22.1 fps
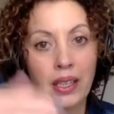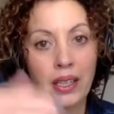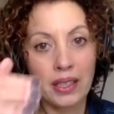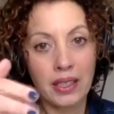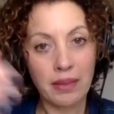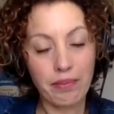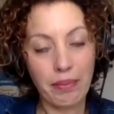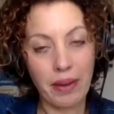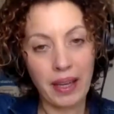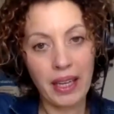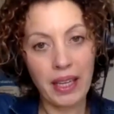
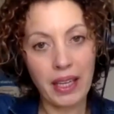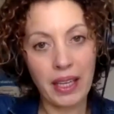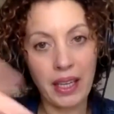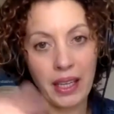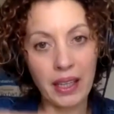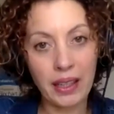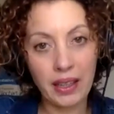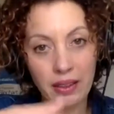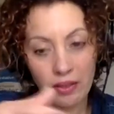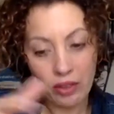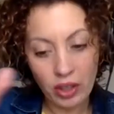
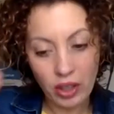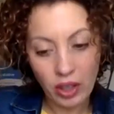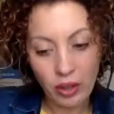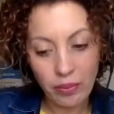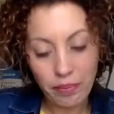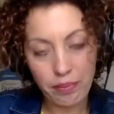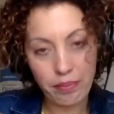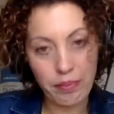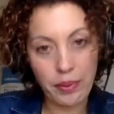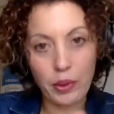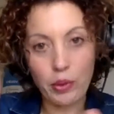making,
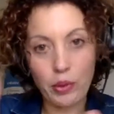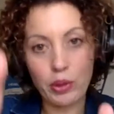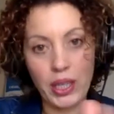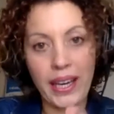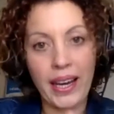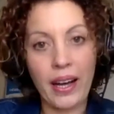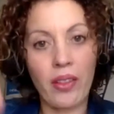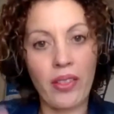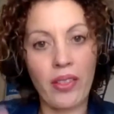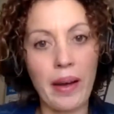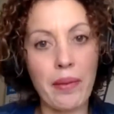building
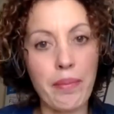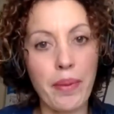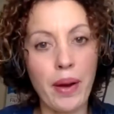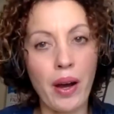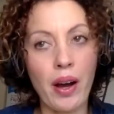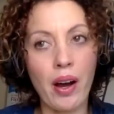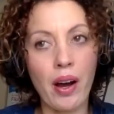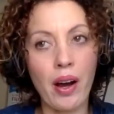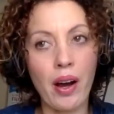out that path.